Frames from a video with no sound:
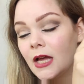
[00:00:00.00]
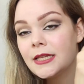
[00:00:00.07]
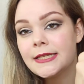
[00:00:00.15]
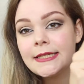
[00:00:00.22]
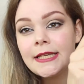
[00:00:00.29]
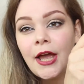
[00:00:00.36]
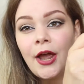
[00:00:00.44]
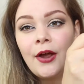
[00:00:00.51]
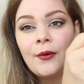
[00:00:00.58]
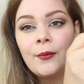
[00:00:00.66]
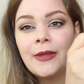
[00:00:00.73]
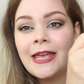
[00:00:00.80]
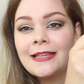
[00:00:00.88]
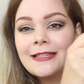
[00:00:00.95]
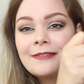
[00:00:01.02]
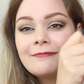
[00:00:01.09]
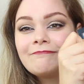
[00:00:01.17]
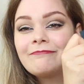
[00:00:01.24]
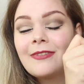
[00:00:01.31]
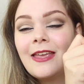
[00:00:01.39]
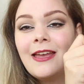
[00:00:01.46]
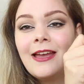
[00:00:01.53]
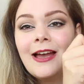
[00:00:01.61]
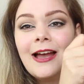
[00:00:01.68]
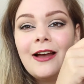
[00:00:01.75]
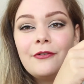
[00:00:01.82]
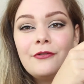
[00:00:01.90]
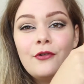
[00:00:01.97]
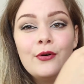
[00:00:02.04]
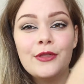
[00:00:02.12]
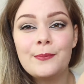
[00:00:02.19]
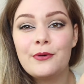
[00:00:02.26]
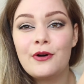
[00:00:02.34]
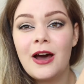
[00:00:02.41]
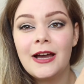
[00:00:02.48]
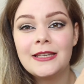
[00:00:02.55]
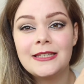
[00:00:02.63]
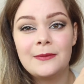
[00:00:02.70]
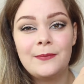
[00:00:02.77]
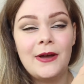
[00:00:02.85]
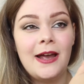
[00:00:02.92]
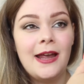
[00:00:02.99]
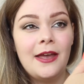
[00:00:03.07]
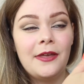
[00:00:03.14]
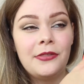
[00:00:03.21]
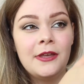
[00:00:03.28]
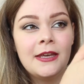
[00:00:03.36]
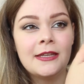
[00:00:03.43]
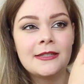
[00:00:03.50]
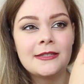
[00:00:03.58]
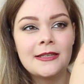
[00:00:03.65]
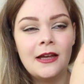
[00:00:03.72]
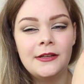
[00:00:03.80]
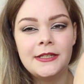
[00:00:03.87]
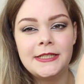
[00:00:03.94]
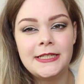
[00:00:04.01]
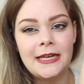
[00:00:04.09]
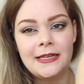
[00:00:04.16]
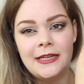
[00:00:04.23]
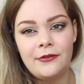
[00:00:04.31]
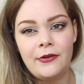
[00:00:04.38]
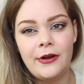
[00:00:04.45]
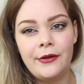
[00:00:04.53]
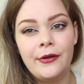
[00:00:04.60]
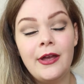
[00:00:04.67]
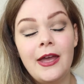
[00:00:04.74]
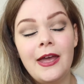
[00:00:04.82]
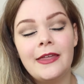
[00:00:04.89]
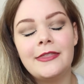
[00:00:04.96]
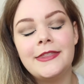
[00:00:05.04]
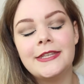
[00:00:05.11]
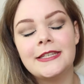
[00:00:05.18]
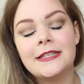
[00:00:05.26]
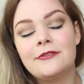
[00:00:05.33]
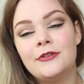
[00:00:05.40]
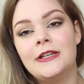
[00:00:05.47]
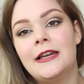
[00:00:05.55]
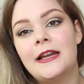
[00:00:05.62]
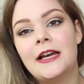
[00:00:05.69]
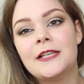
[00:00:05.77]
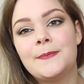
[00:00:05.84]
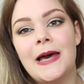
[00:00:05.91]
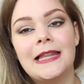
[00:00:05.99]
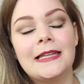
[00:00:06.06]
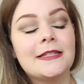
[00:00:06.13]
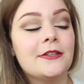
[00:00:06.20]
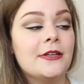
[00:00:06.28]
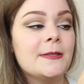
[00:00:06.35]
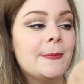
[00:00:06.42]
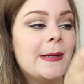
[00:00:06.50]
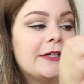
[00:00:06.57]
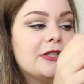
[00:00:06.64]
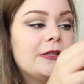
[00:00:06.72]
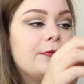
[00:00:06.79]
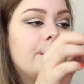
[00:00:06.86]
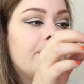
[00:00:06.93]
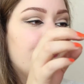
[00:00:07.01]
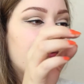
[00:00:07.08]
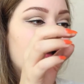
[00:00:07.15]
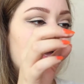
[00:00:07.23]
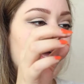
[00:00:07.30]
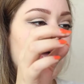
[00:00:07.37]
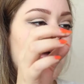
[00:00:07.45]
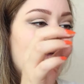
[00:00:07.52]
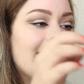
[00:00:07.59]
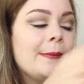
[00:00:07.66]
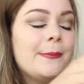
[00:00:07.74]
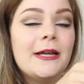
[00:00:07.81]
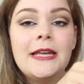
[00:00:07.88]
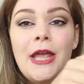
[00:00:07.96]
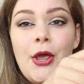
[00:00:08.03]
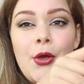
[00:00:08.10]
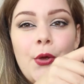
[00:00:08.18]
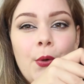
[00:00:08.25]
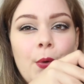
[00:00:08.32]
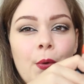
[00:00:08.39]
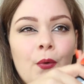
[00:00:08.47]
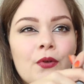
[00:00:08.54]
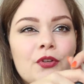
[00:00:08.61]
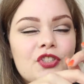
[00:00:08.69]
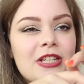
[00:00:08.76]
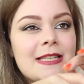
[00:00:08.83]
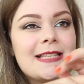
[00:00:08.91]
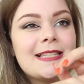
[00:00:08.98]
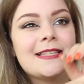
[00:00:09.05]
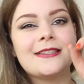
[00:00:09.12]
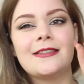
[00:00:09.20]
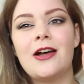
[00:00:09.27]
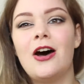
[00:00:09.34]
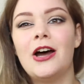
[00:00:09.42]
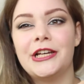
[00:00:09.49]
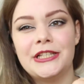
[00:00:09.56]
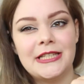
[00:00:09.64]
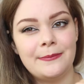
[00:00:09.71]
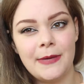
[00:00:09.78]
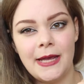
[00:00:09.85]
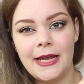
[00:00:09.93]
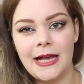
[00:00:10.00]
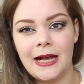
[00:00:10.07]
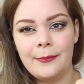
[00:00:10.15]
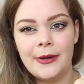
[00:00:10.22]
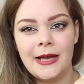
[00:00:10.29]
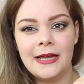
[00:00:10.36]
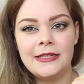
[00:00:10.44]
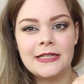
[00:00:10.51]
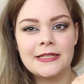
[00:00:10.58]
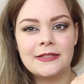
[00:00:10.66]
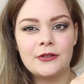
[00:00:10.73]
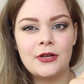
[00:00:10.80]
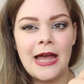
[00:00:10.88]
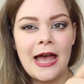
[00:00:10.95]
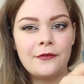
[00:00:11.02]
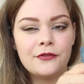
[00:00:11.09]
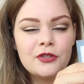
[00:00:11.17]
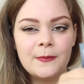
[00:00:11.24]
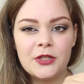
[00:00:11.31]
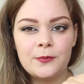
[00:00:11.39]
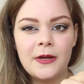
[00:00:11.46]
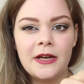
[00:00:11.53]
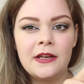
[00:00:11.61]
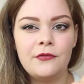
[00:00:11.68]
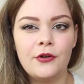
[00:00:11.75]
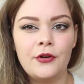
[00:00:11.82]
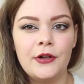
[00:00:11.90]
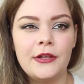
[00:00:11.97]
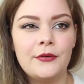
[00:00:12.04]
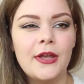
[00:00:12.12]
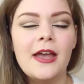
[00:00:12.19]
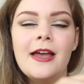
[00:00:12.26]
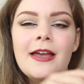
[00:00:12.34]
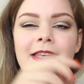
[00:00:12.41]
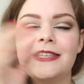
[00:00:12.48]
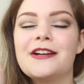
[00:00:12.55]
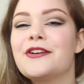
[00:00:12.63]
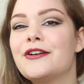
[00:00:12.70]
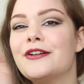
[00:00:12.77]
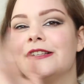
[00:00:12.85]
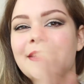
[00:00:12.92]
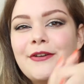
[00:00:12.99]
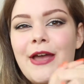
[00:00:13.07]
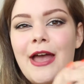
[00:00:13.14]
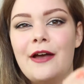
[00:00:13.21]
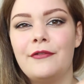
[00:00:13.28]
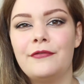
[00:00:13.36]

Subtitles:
So yes, for the price you pay, I think it's under €10. This is a really nice palette, so especially for anybody who just starts in makeup and does not have too much money, for all you young girls who